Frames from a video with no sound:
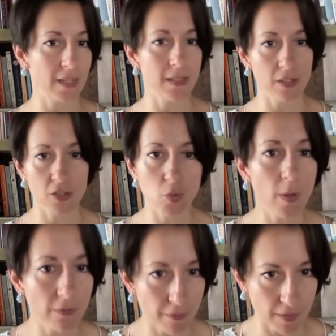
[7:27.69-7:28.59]
There's
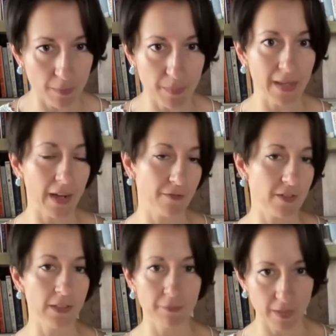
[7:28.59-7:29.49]
12 of them that I've
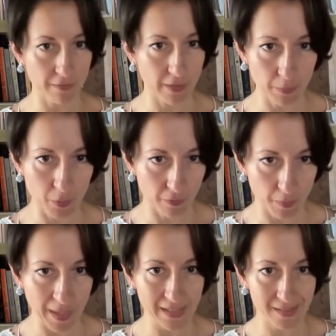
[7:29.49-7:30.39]
developed over the
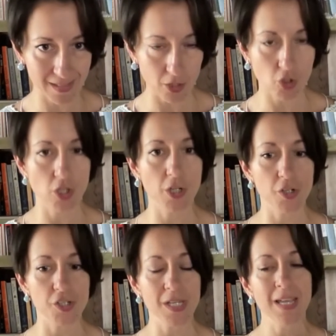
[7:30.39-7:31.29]
past 6
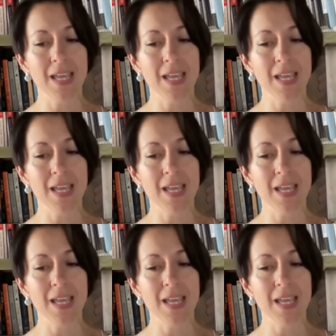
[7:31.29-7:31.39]
years,